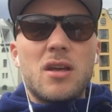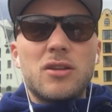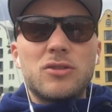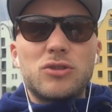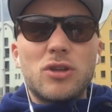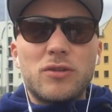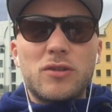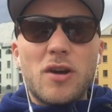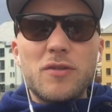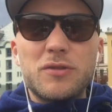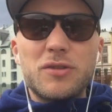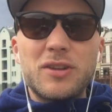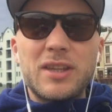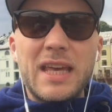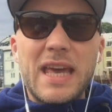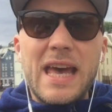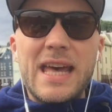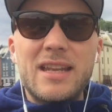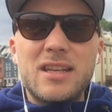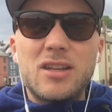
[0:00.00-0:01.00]
So I've come to
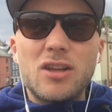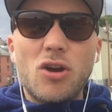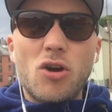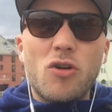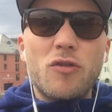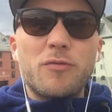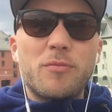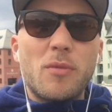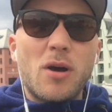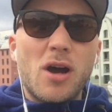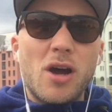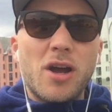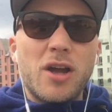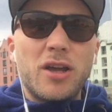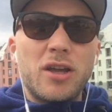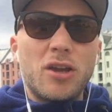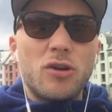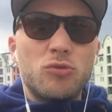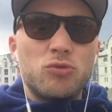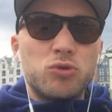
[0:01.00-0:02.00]
the end of
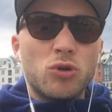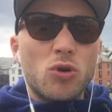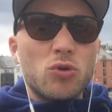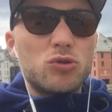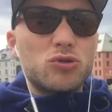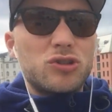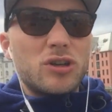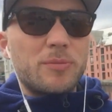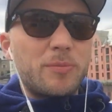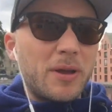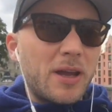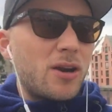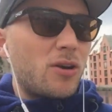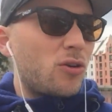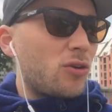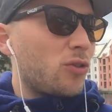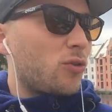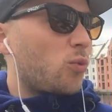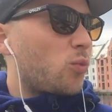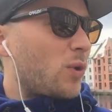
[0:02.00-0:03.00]
my road trip here
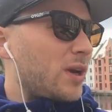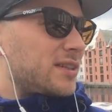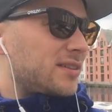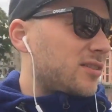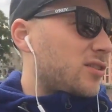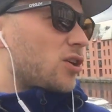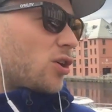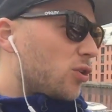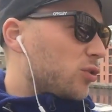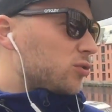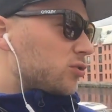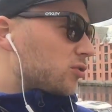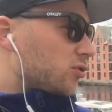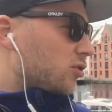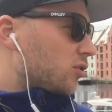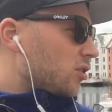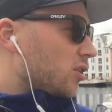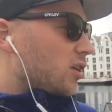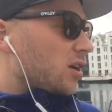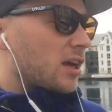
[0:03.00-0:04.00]
on the west coast,
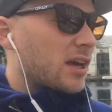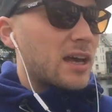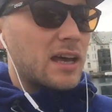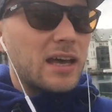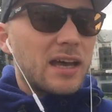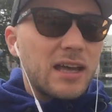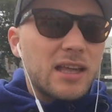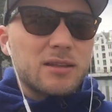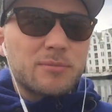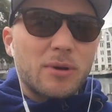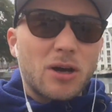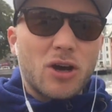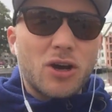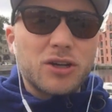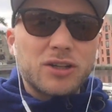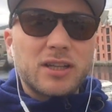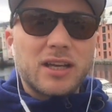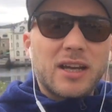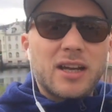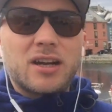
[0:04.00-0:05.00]
and
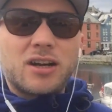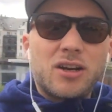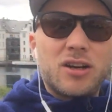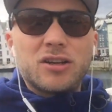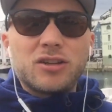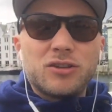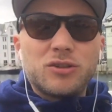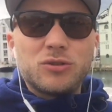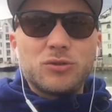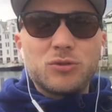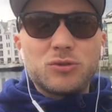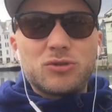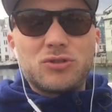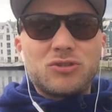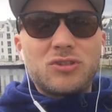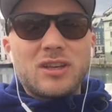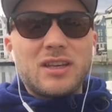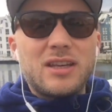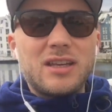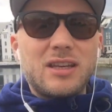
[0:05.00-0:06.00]
behind here you
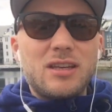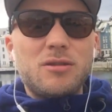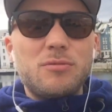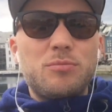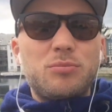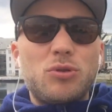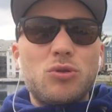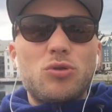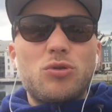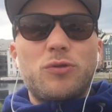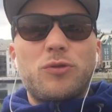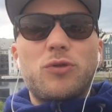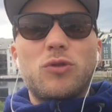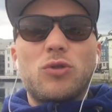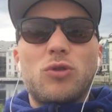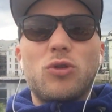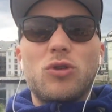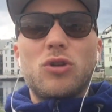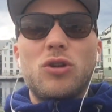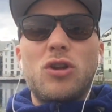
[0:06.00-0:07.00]
see
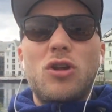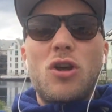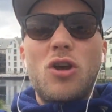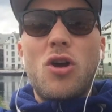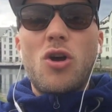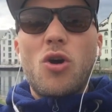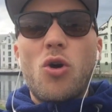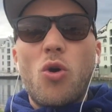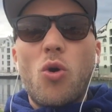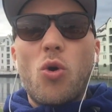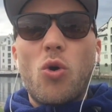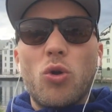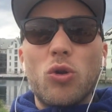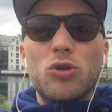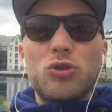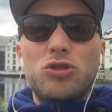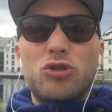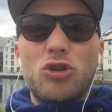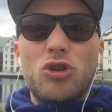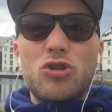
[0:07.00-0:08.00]
beautiful
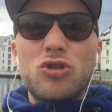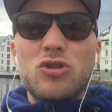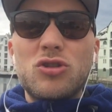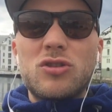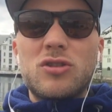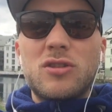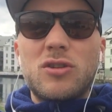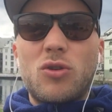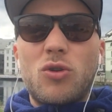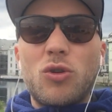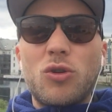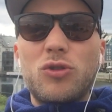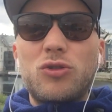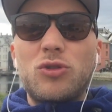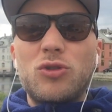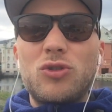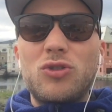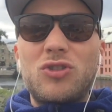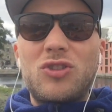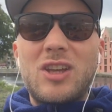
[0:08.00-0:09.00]

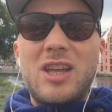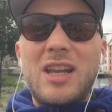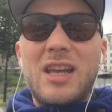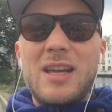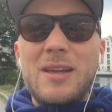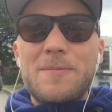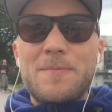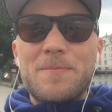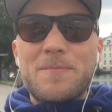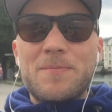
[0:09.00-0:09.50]
Ålesund city.